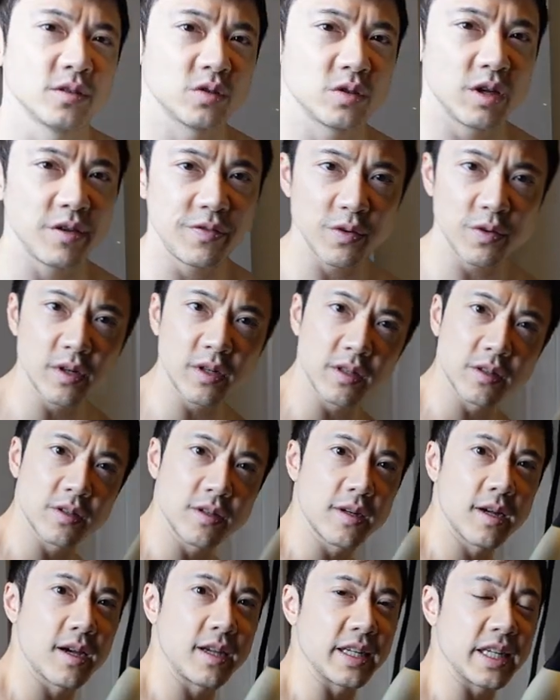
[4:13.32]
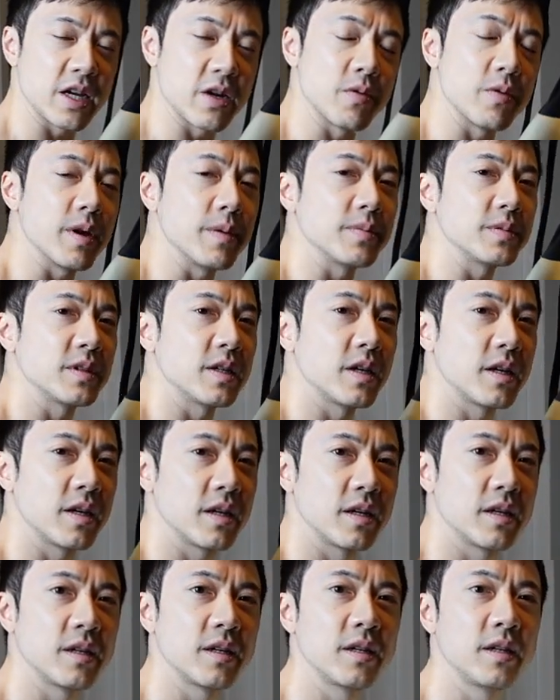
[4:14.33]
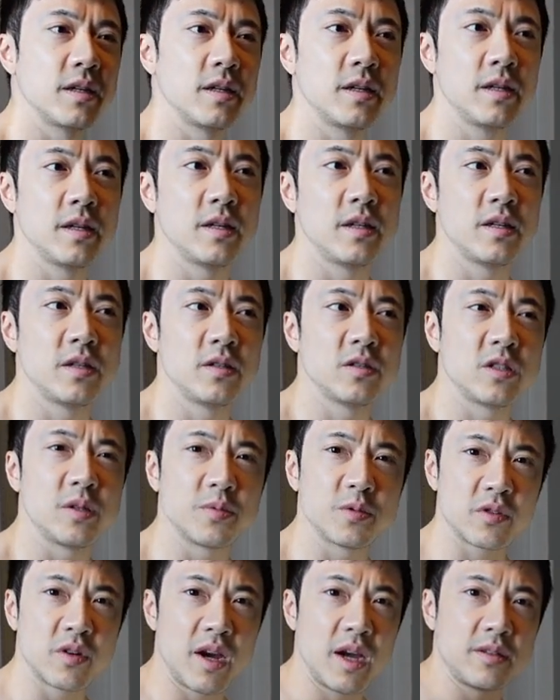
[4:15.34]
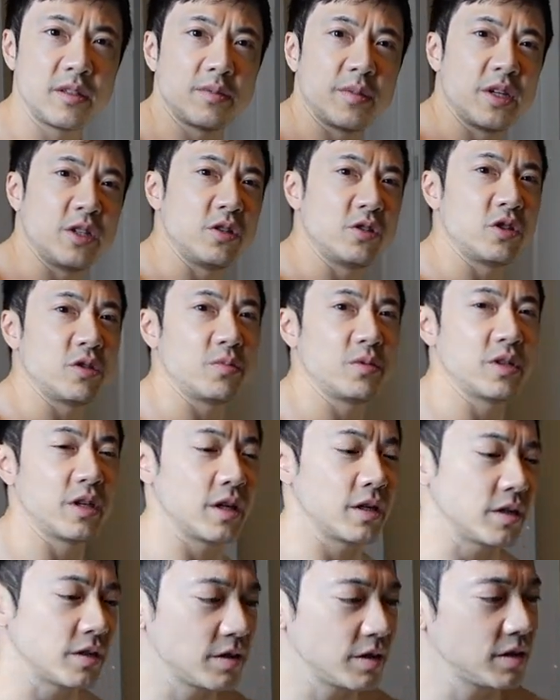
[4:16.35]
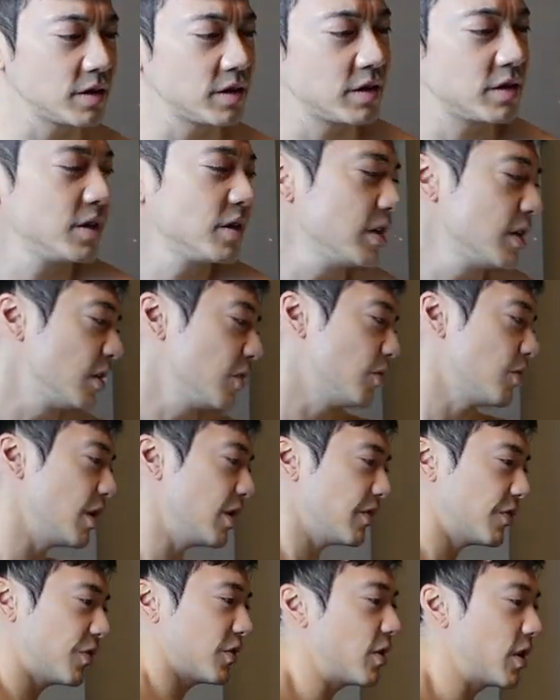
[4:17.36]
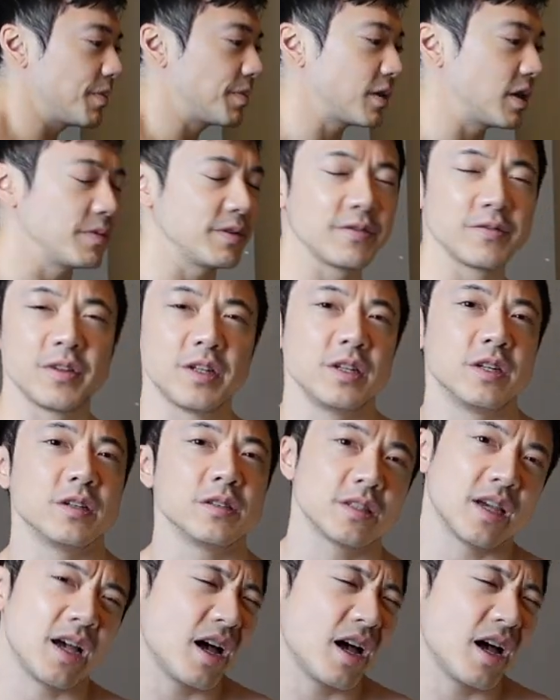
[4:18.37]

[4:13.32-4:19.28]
So if you want to learn how to get ripped, subscribe to my YouTube channel, wait for upcoming videos.